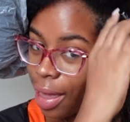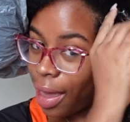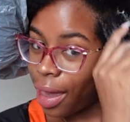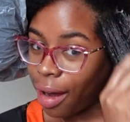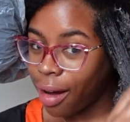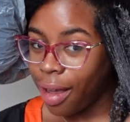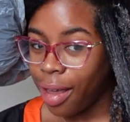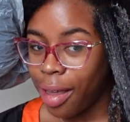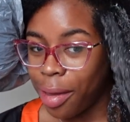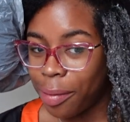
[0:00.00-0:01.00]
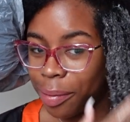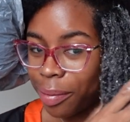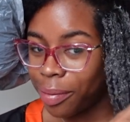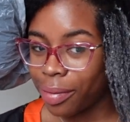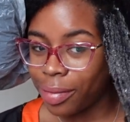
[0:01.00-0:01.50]
hair up.
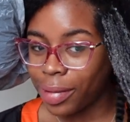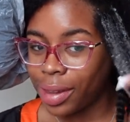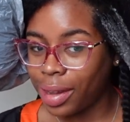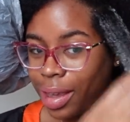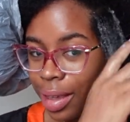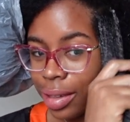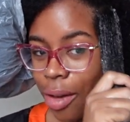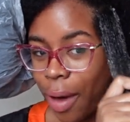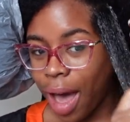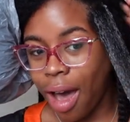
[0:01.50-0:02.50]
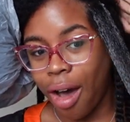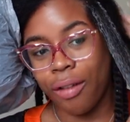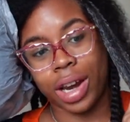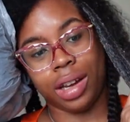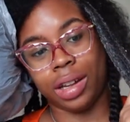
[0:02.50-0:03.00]
So I
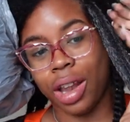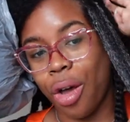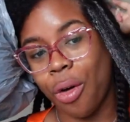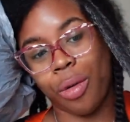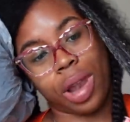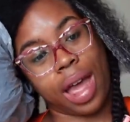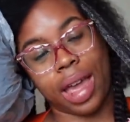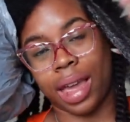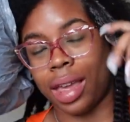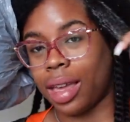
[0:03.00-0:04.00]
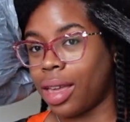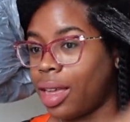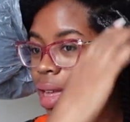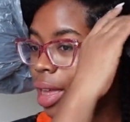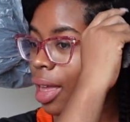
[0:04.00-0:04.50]
already know, like,
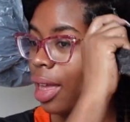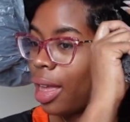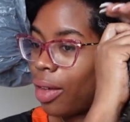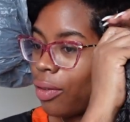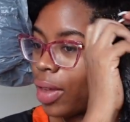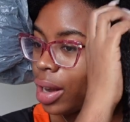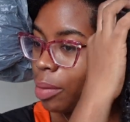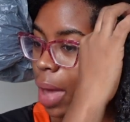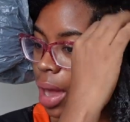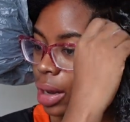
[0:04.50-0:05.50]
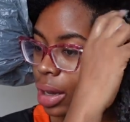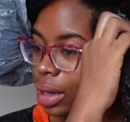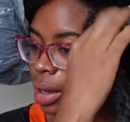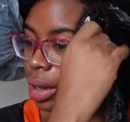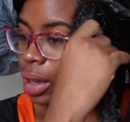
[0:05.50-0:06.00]
if
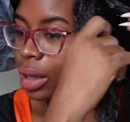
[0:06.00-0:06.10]
anybody